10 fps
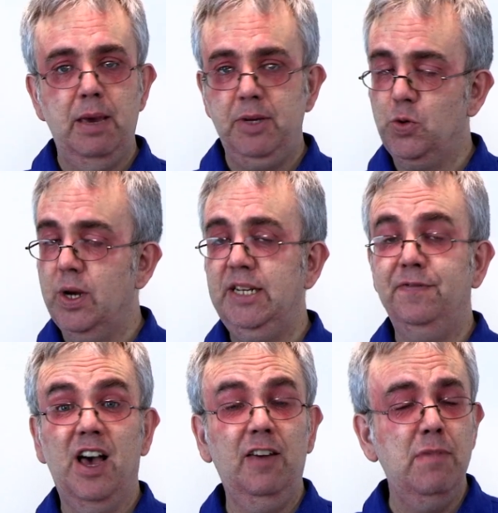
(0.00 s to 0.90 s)
maybe
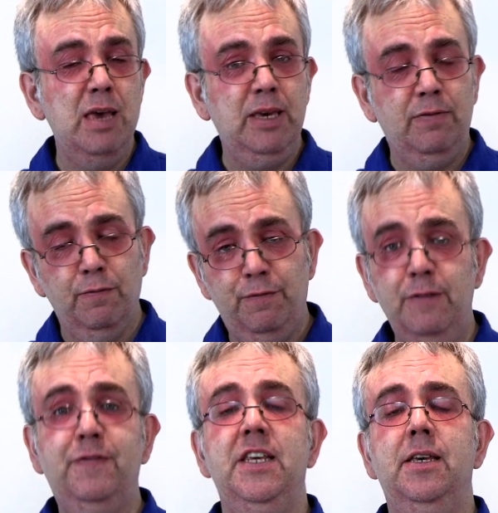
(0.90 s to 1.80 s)
25, maybe even
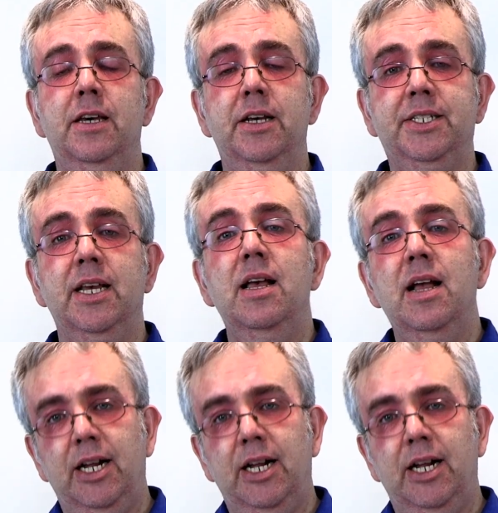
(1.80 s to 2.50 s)
50 years,